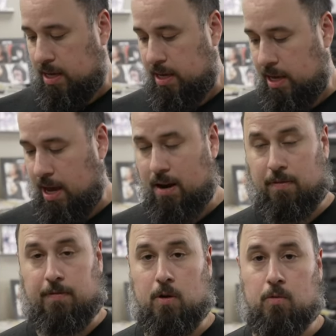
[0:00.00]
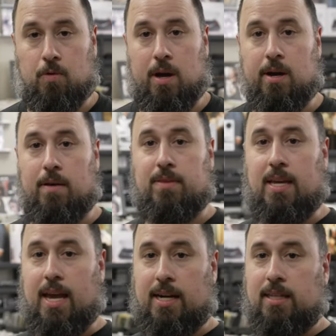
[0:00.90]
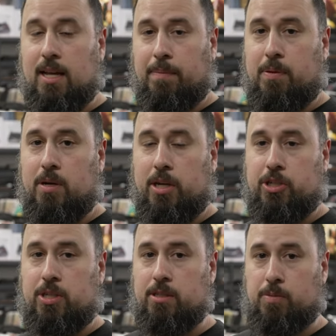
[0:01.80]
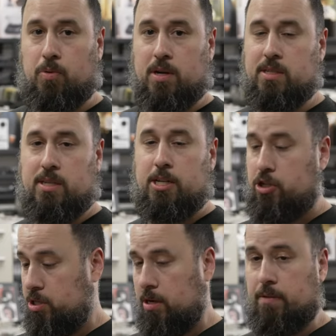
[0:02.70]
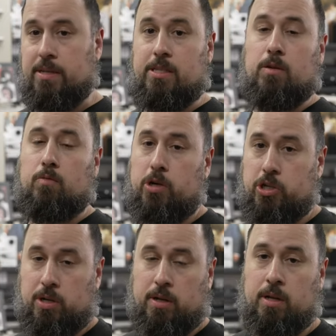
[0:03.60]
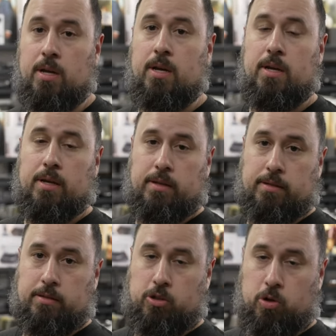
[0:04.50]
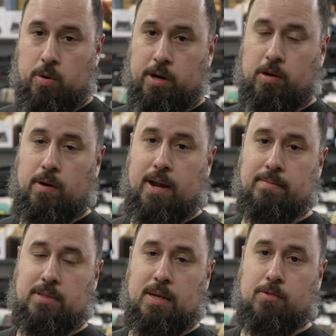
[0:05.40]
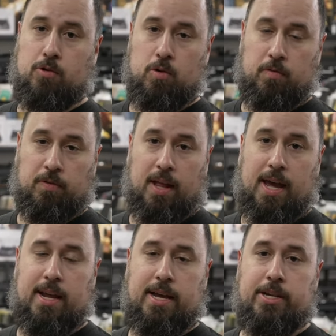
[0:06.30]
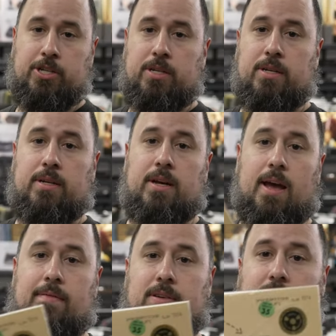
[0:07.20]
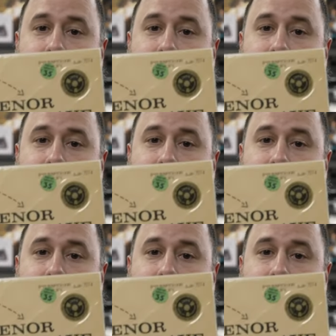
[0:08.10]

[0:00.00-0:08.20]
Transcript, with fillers: He had a full run of the Analog Productions Prestige series, the original 200 gram deep groove flat edge heavy